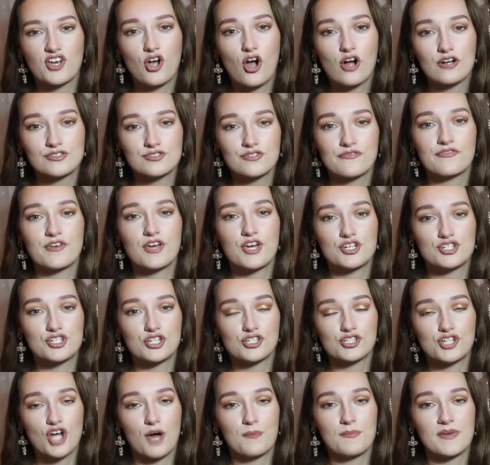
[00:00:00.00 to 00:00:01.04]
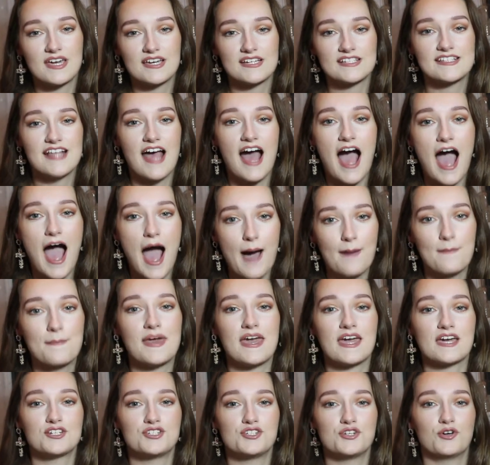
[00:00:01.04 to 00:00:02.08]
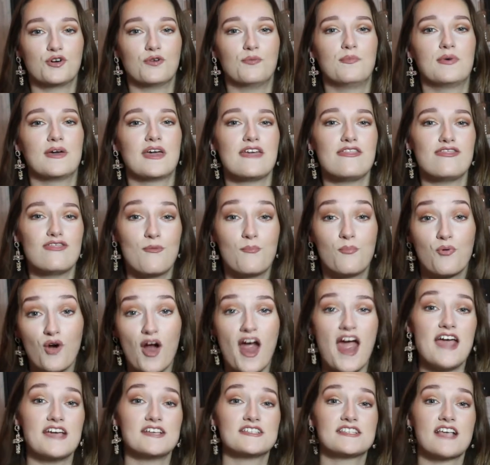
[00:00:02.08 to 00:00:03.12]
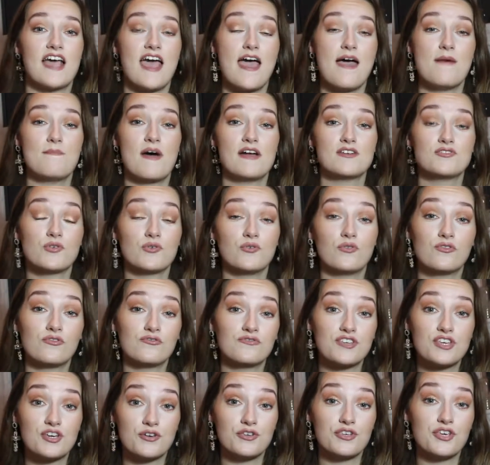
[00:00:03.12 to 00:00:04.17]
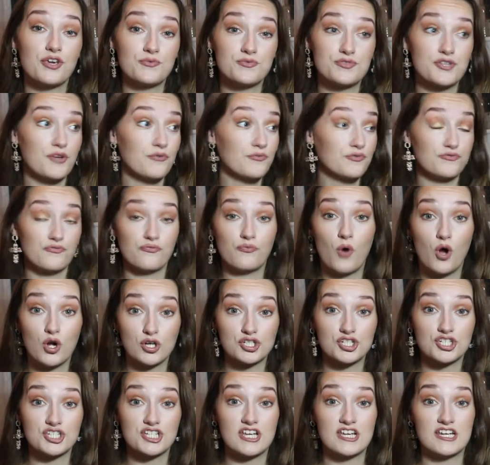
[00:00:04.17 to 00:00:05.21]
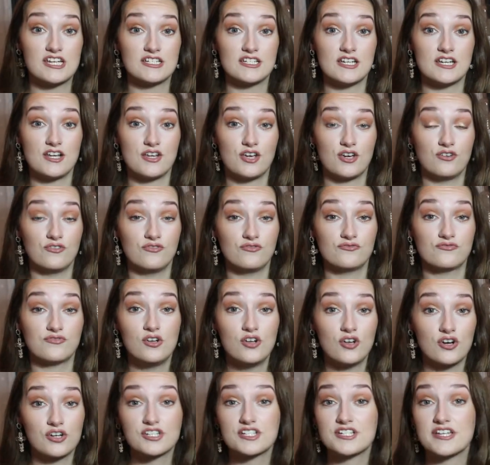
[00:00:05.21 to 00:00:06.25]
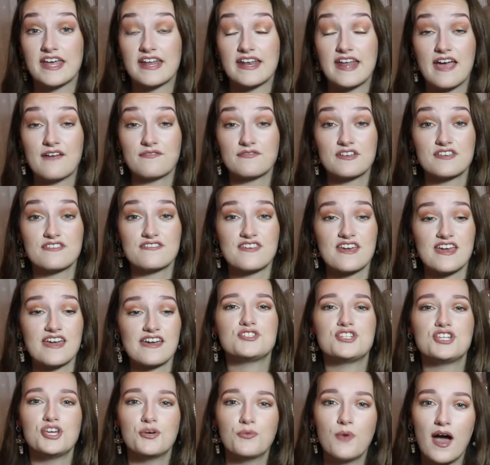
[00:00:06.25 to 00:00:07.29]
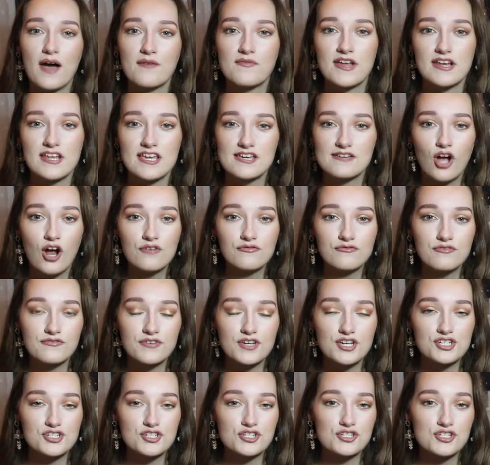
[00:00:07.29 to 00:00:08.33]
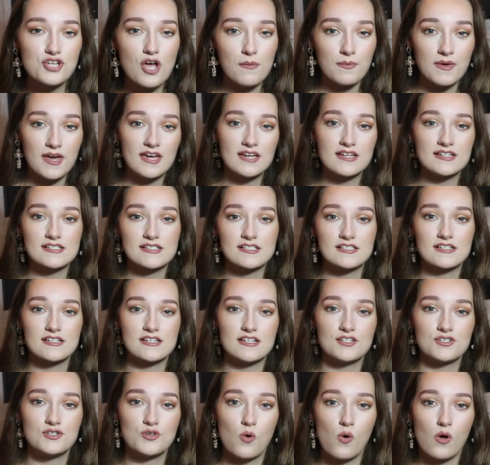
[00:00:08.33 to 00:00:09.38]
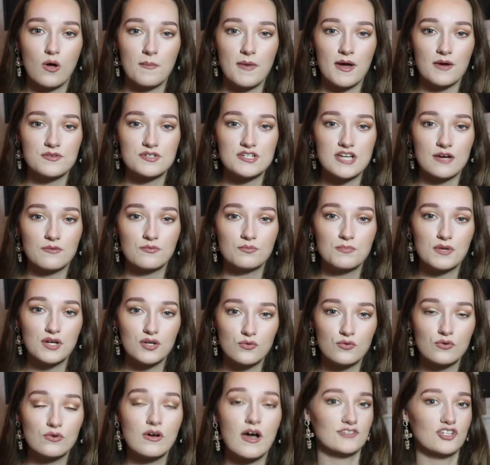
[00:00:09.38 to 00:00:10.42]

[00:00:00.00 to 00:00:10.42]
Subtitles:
controversial topics that I picked up in the press. I don't know if yous who've watched it and who've looked at everything, do you have any controversial topics to talk about down below?